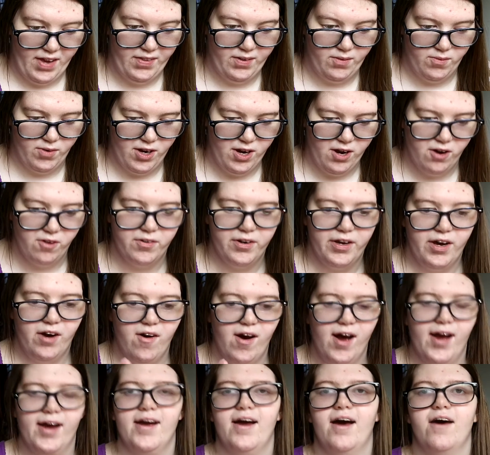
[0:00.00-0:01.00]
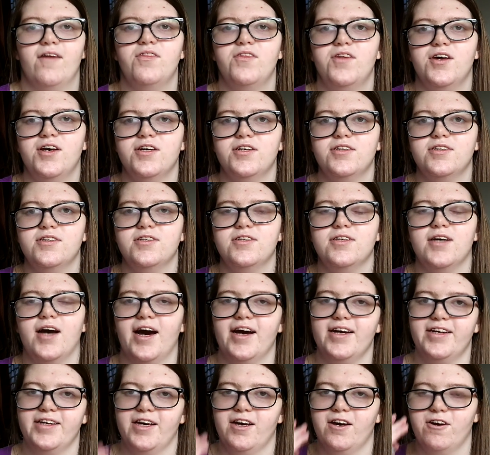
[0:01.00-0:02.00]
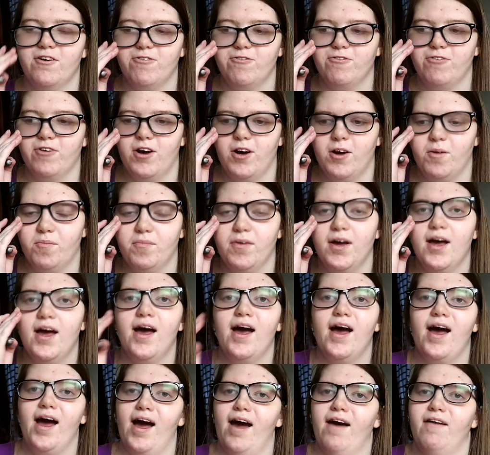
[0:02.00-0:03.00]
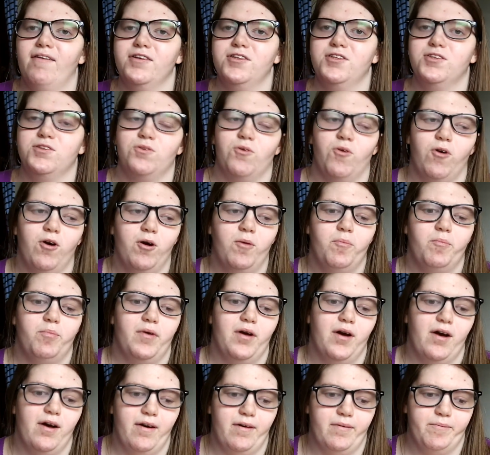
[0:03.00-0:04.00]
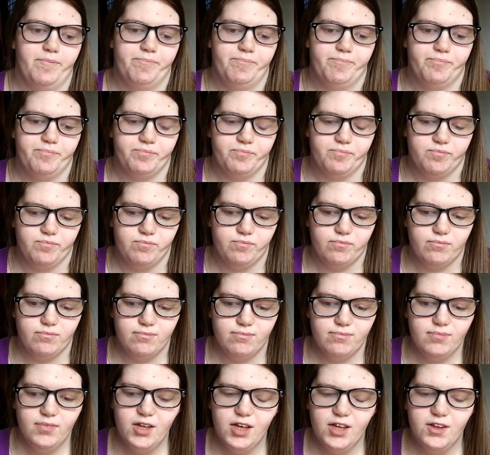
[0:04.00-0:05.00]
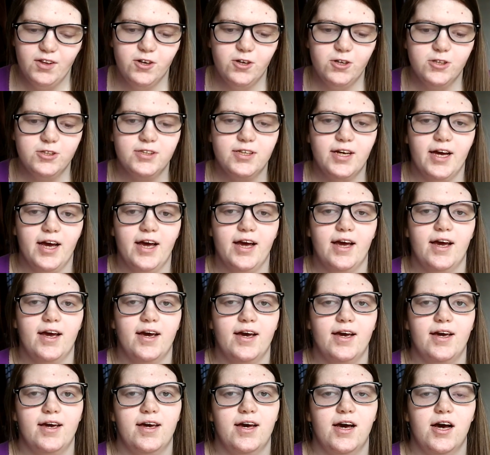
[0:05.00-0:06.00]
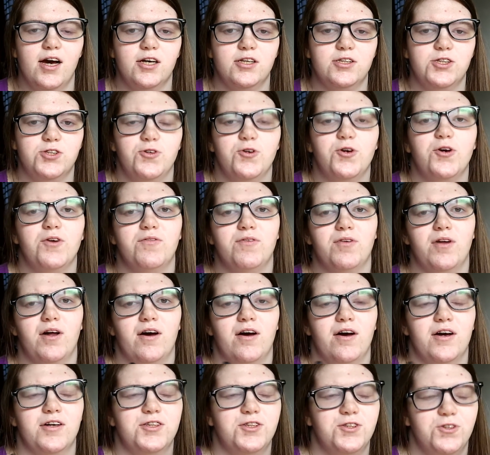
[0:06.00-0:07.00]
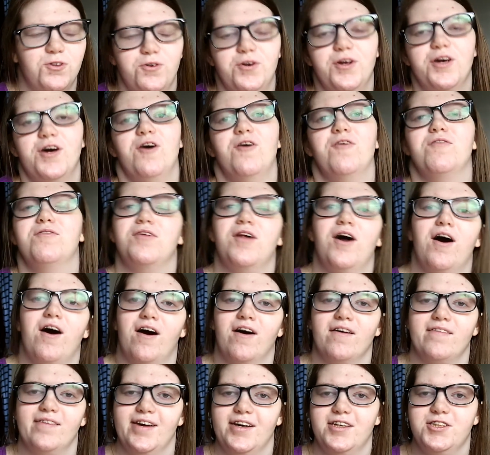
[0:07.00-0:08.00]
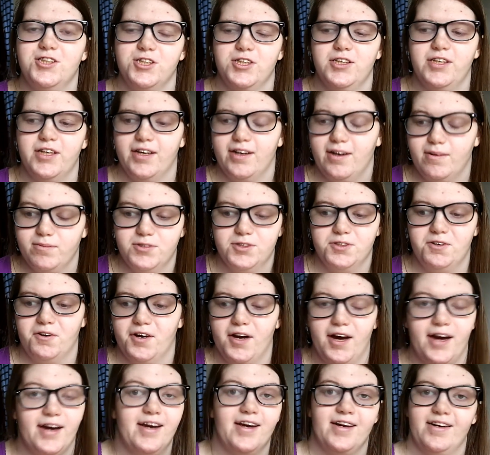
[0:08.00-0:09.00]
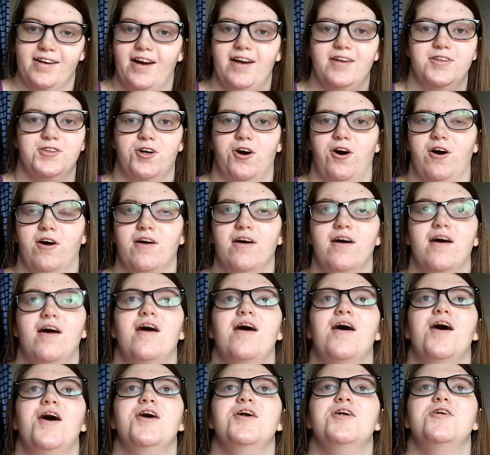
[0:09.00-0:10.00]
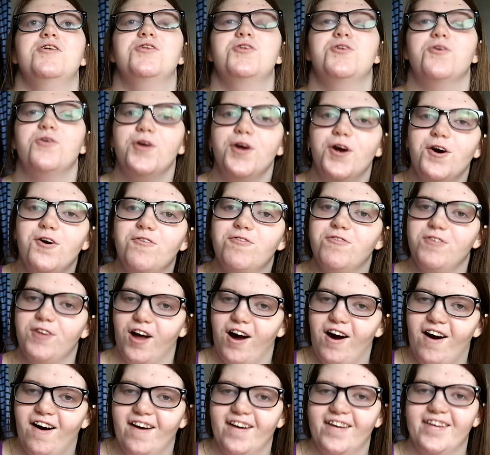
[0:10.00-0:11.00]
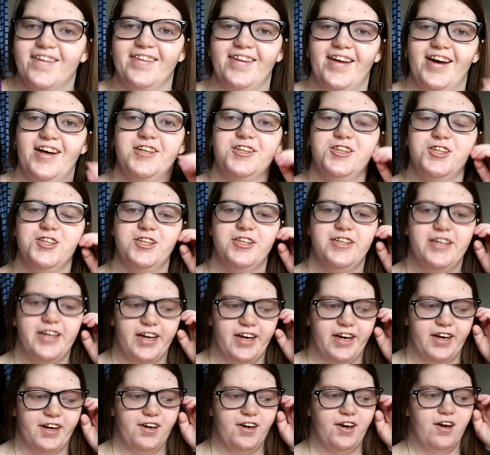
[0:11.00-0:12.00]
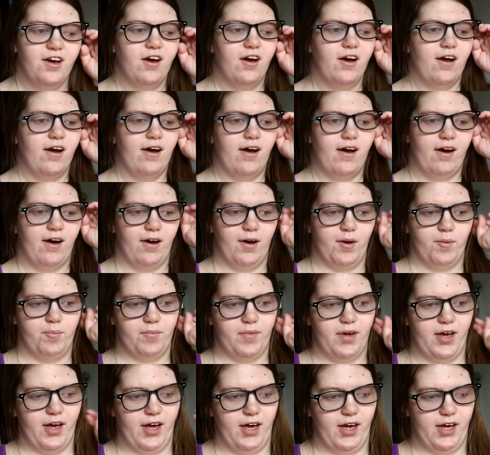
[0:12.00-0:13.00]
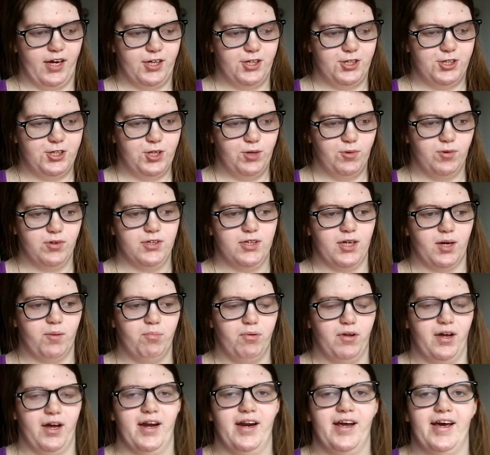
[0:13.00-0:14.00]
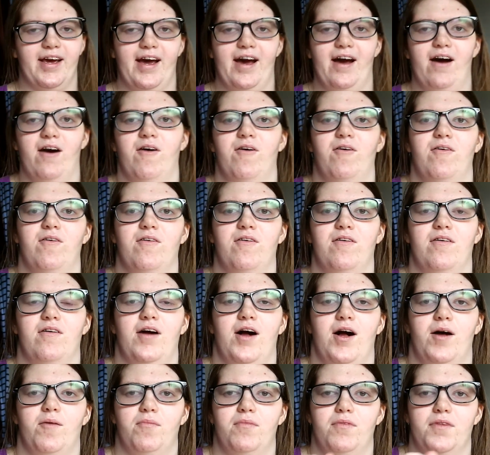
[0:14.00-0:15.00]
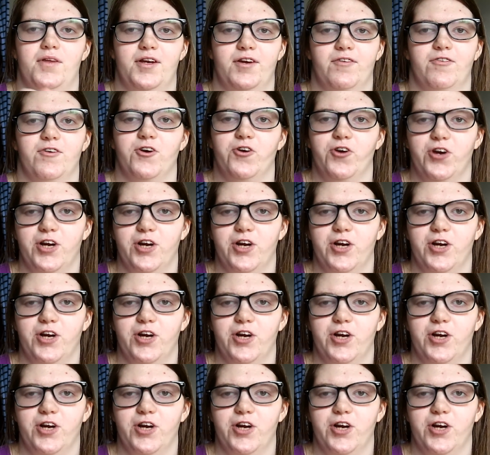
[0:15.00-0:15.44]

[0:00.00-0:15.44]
And there we go. Now I got this idea from Alice Thorpe. there's a studio vlog that she did. I'm sorry, I cannot talk. Studio vlog that she did, and she was like planning out the different